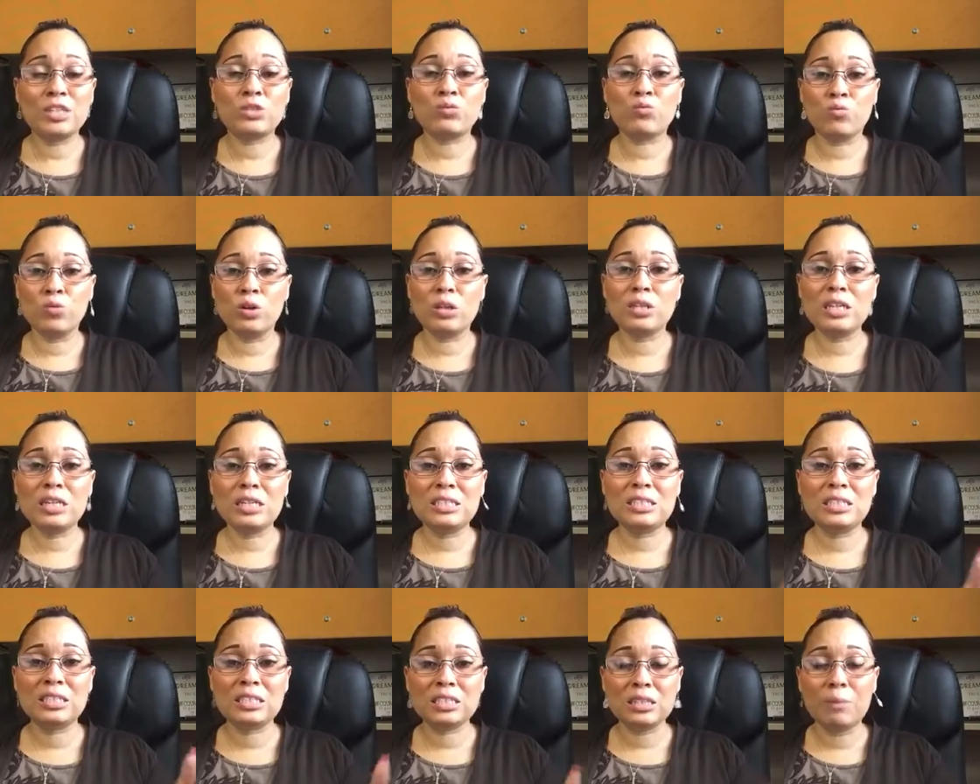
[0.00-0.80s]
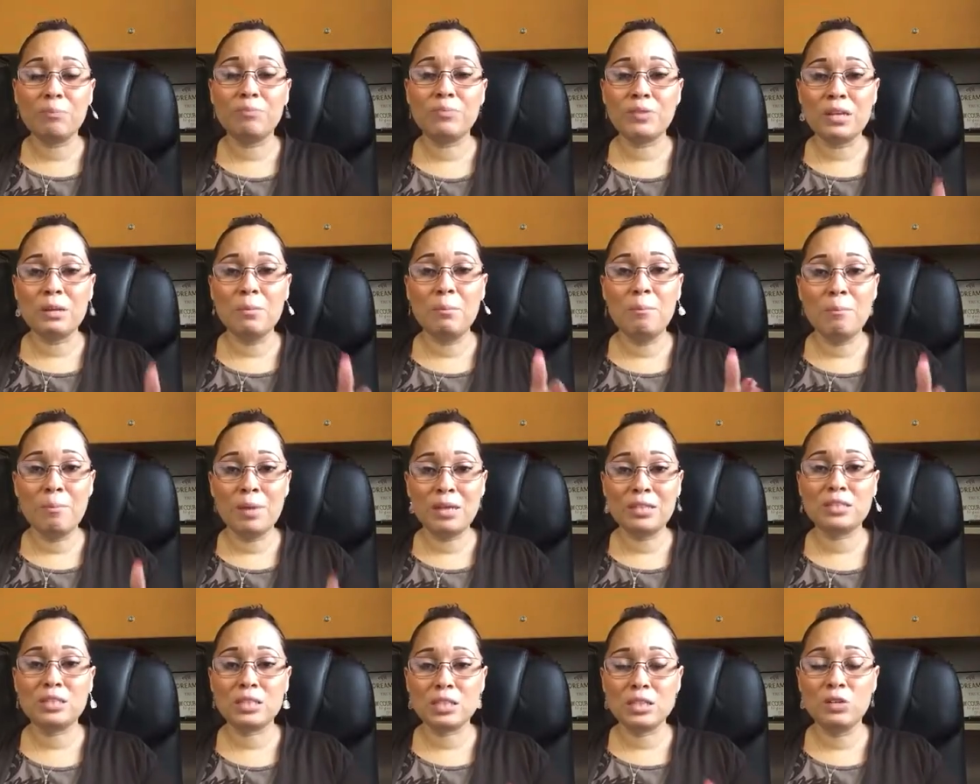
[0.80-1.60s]
it's really something
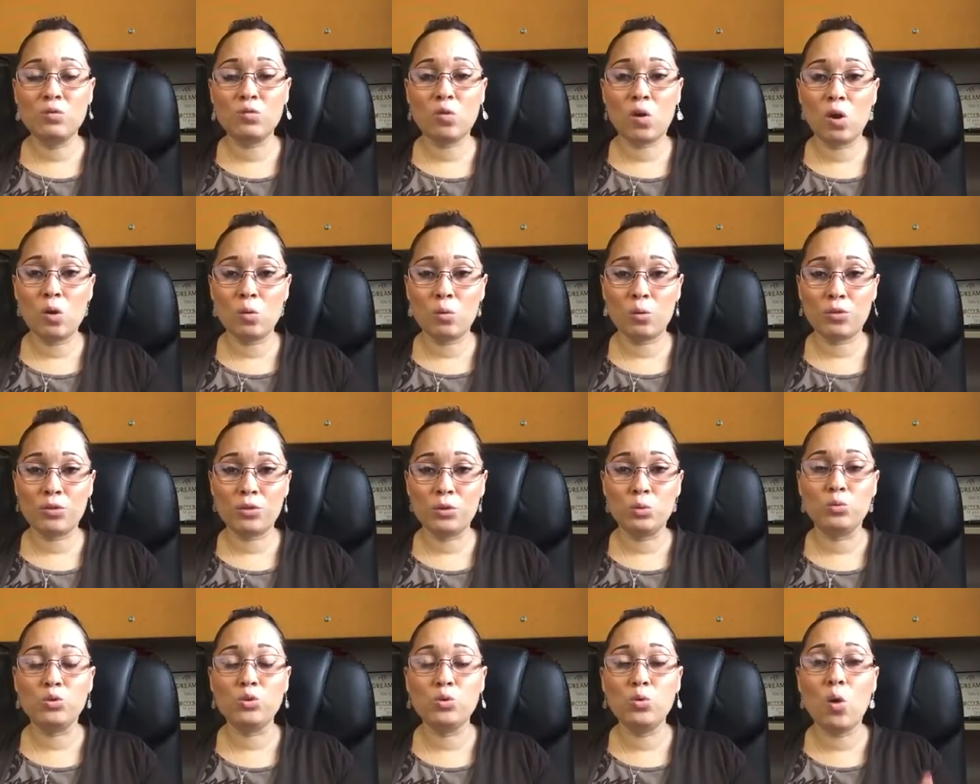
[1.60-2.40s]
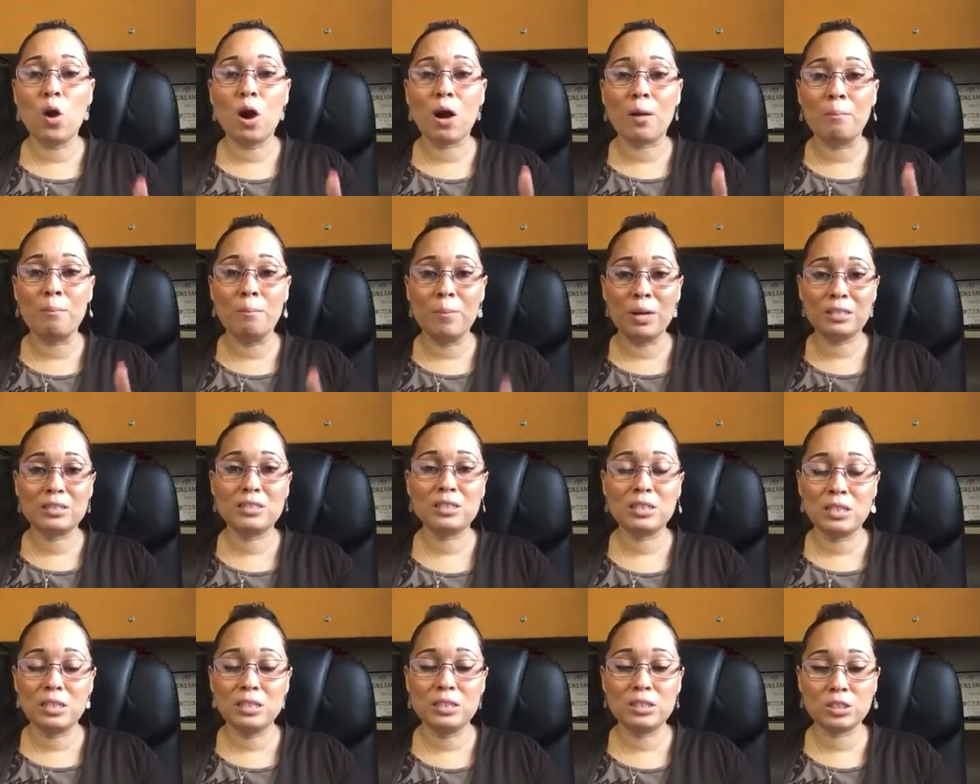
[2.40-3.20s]
mentally wrong with you. You are
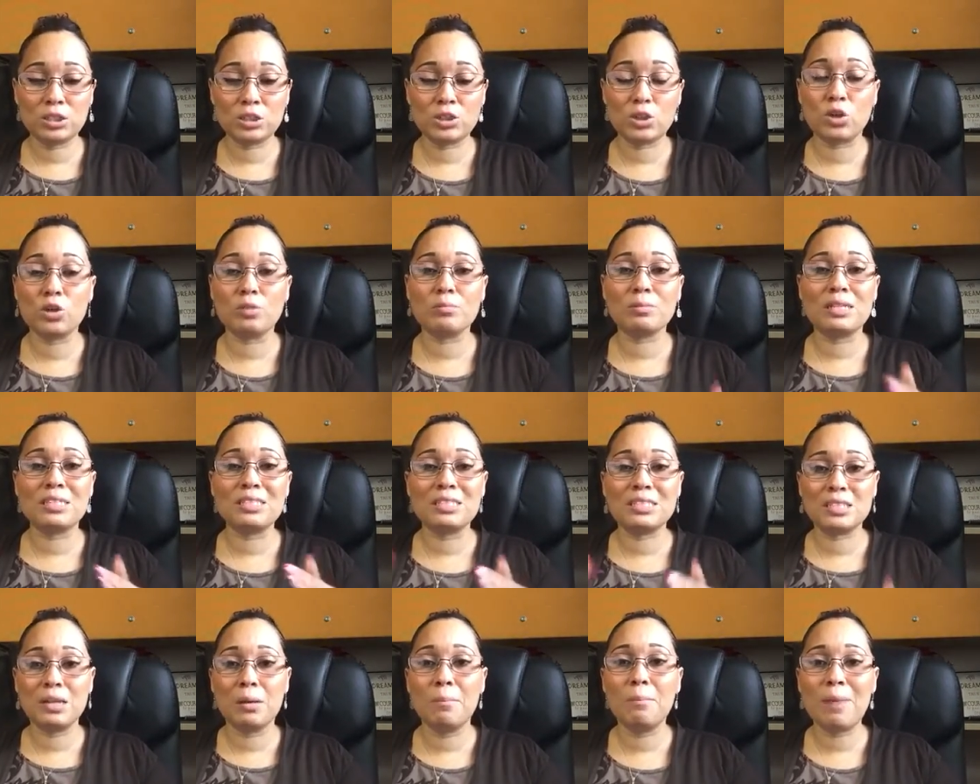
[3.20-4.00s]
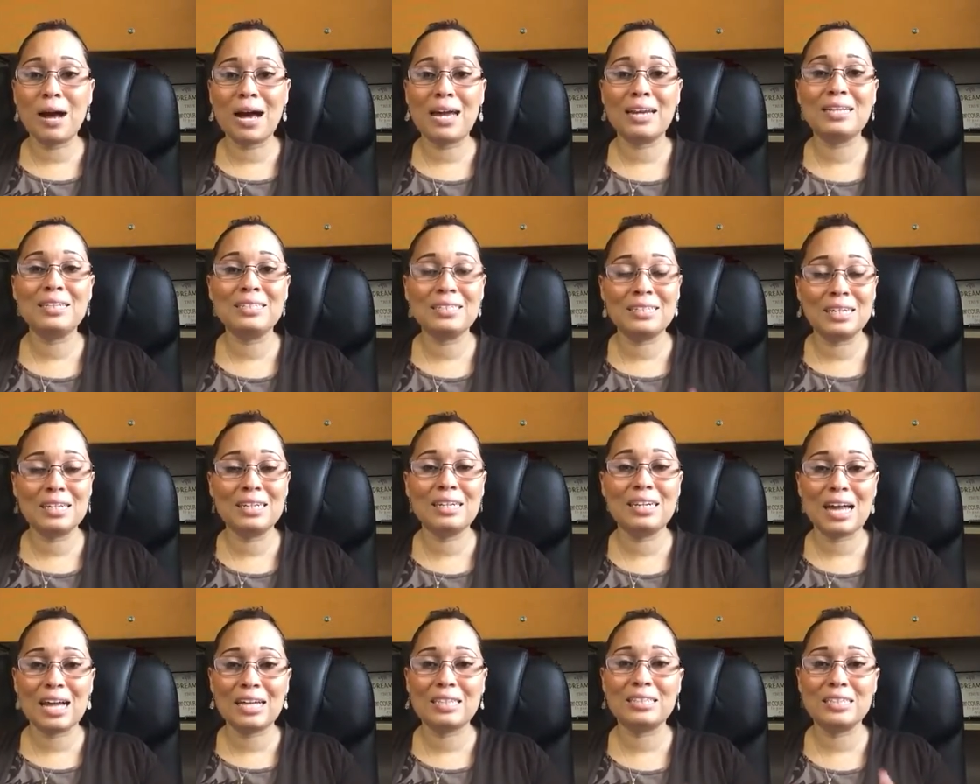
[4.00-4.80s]
mentally disturbed and somebody
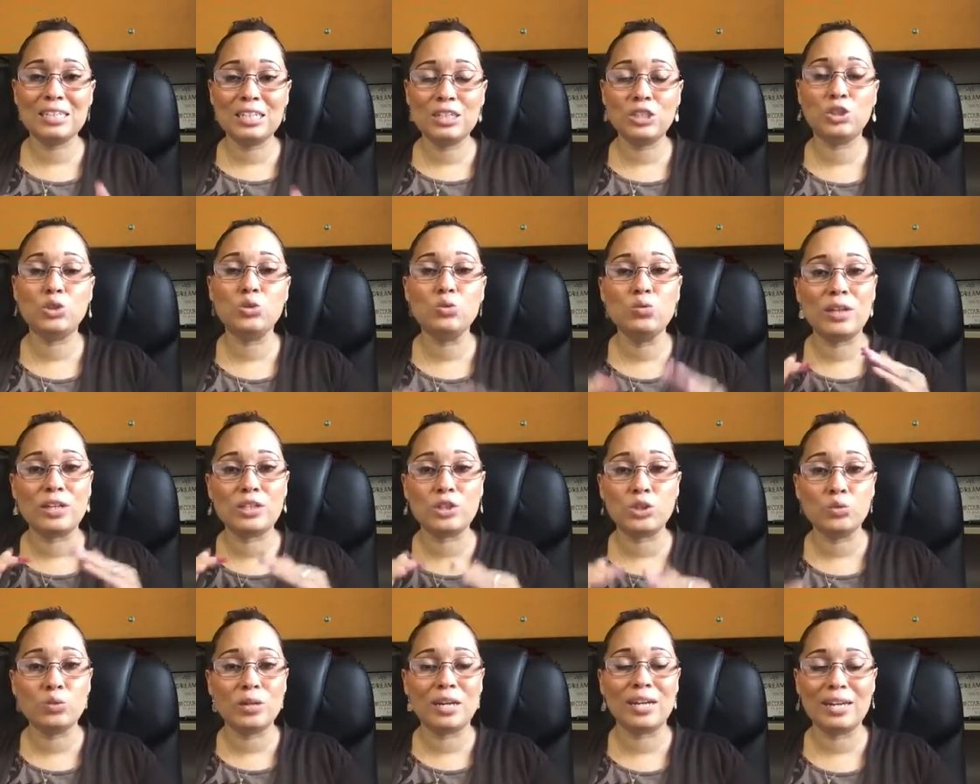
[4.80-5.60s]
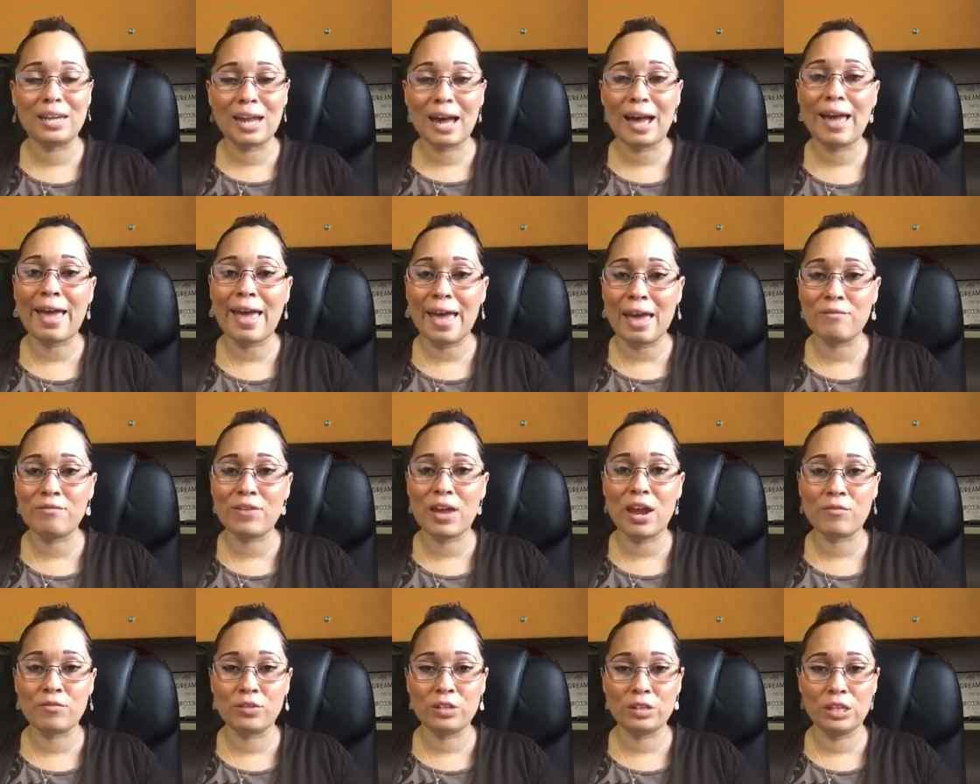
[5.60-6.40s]
did not teach you that you cannot
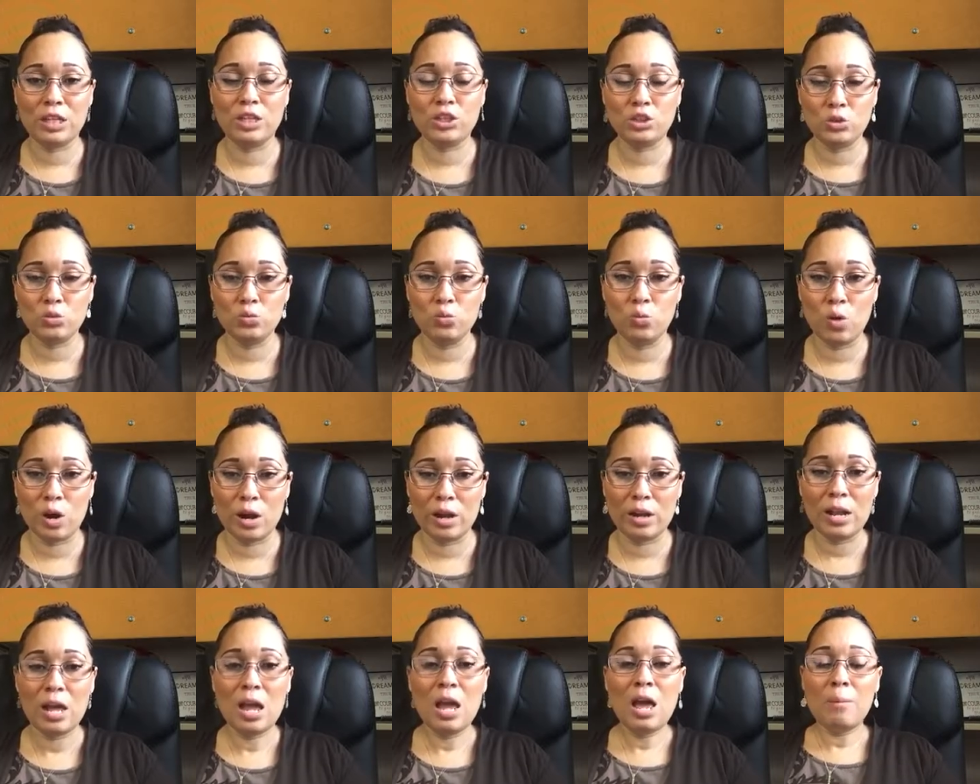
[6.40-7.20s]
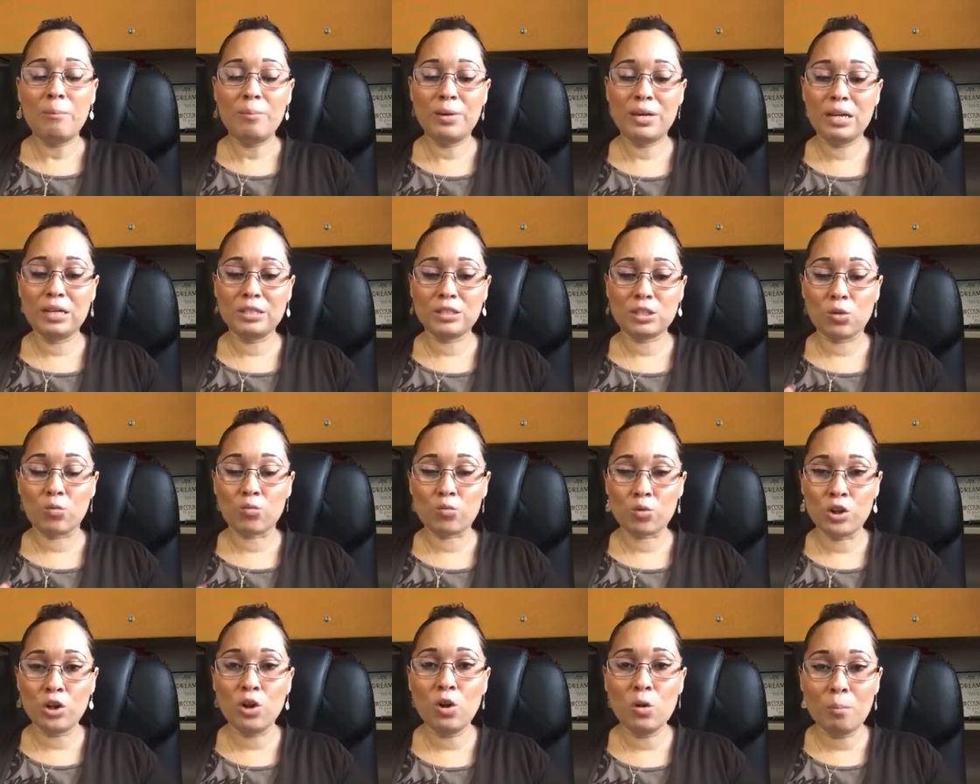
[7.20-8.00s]
have everything you want. Because a
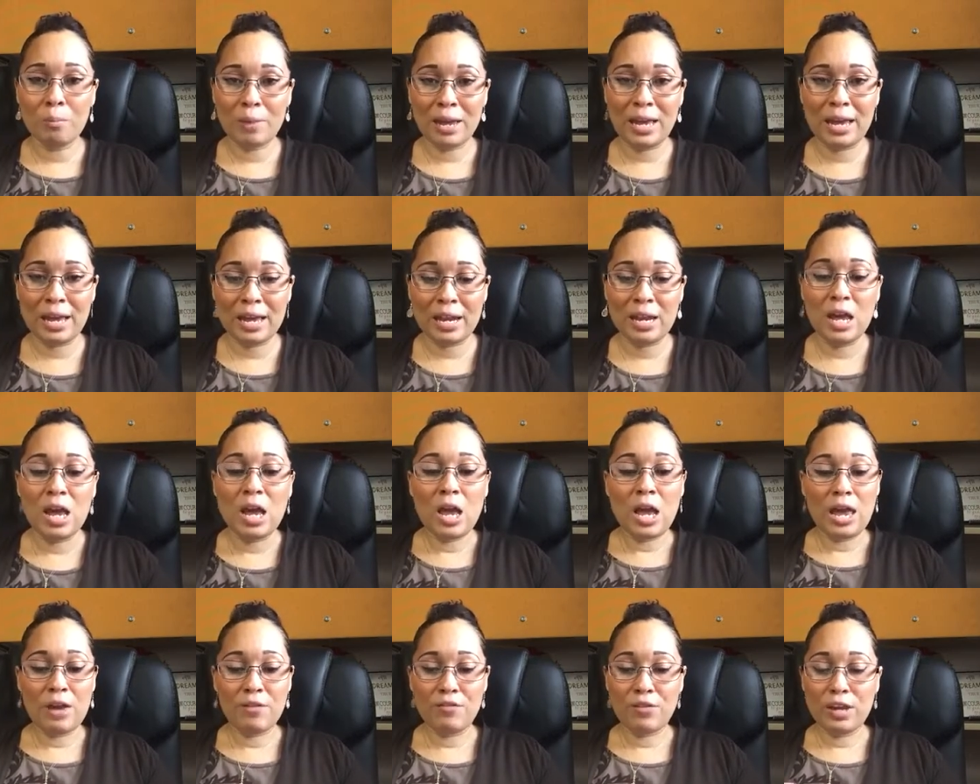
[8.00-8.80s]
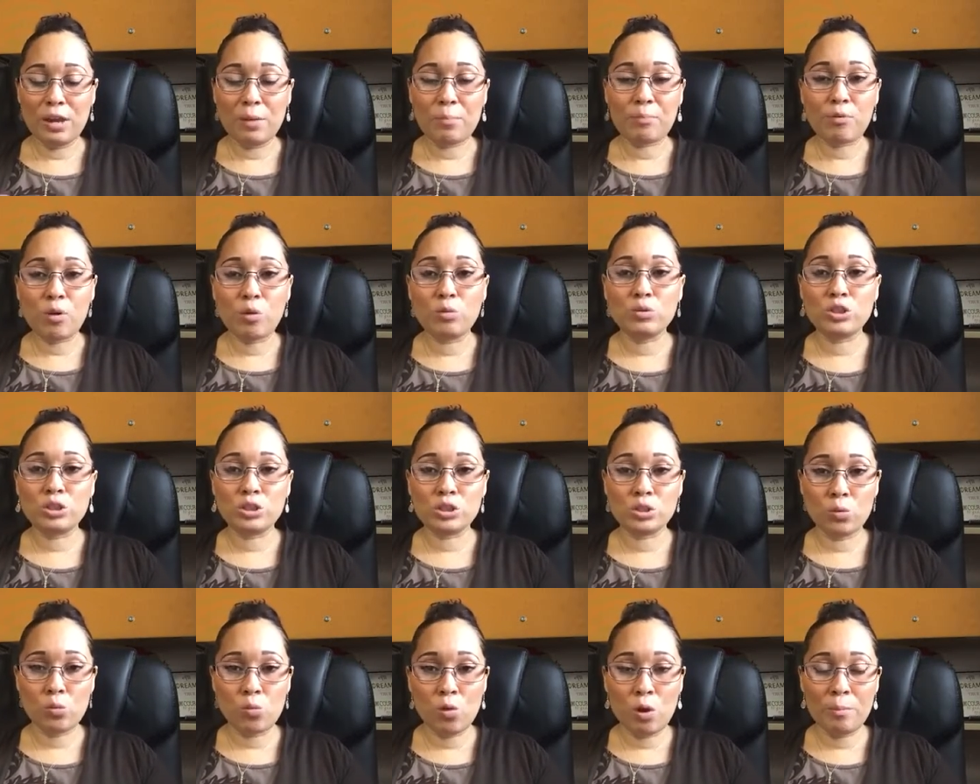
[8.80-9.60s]
real man, if he
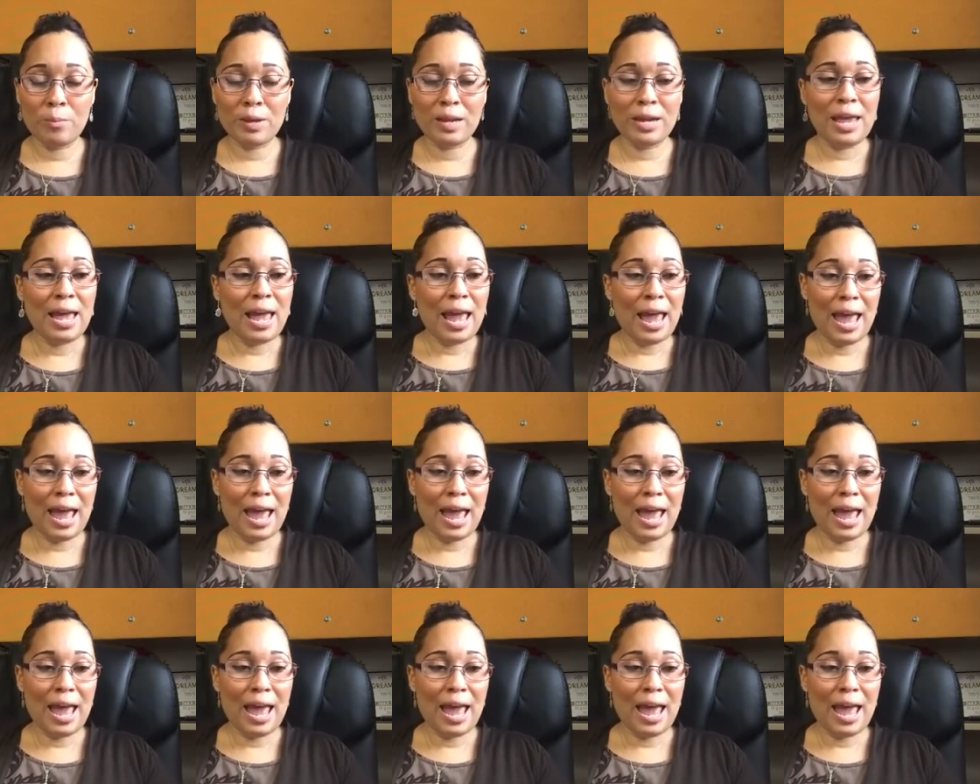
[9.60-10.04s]
approaches a woman